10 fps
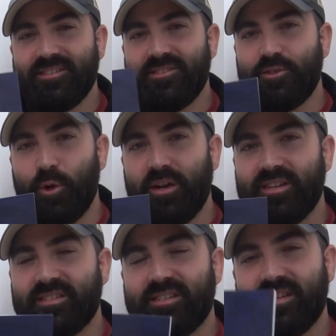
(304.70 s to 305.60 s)
Join
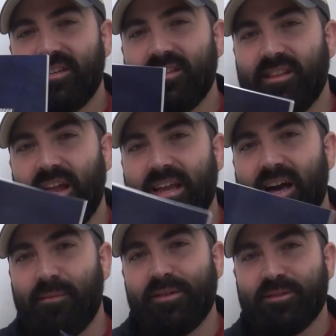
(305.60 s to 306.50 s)
us. Like,
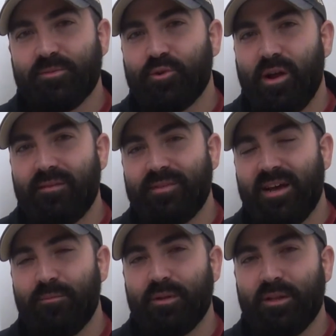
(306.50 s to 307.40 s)
comment, subscribe
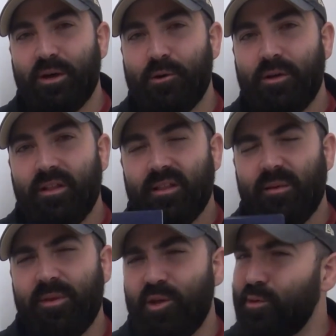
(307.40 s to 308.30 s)
down below.
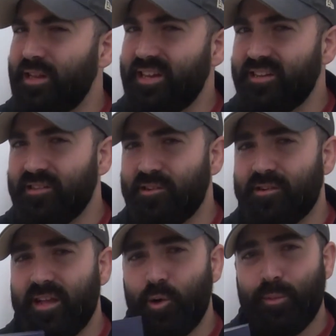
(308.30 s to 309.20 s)
Let me know what I need to
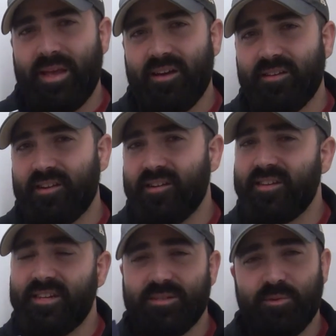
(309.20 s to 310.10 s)
learn. Help me out here. I
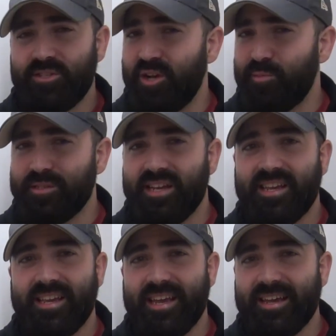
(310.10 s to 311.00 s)
need as much help as I
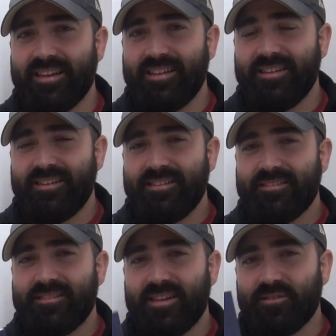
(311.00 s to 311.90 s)
can get.
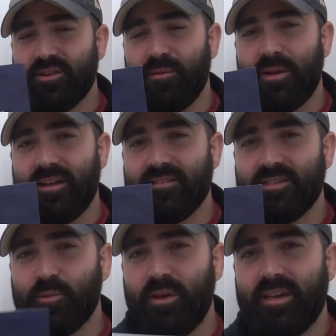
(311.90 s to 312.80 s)
Thanks for coming out
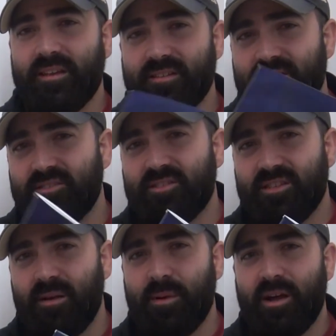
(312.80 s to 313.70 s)
this week.
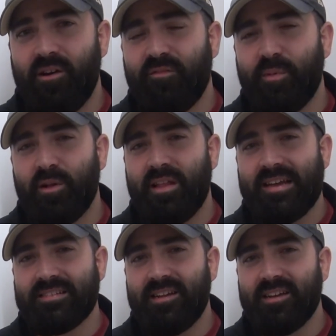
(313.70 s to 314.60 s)
Stop by
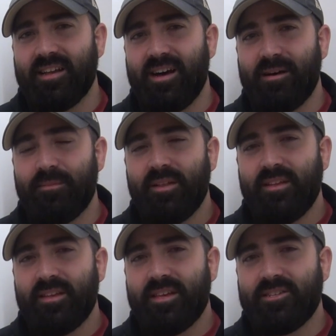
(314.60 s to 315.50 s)
offballlax.com.
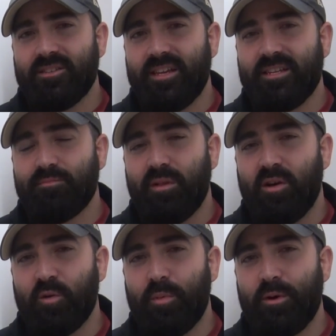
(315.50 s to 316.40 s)
Get your latest
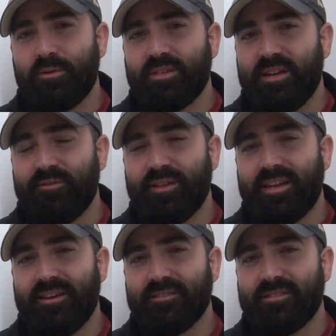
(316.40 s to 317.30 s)
blog posts and everything
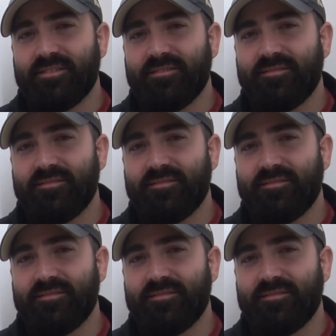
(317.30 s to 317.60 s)
else.